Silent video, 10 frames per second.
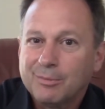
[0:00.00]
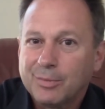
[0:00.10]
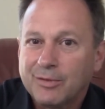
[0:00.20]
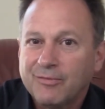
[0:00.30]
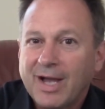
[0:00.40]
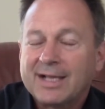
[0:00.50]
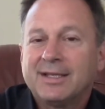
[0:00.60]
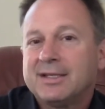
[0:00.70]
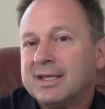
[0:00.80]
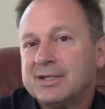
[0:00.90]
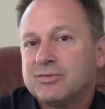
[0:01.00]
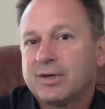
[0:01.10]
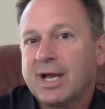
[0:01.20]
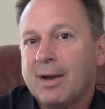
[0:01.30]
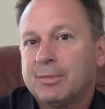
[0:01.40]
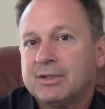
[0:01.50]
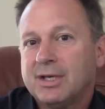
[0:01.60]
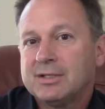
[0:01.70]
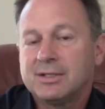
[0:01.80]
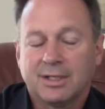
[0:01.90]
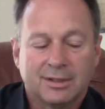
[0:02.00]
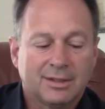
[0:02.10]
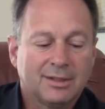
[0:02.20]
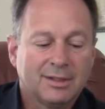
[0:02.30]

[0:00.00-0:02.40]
perfecting things for competition,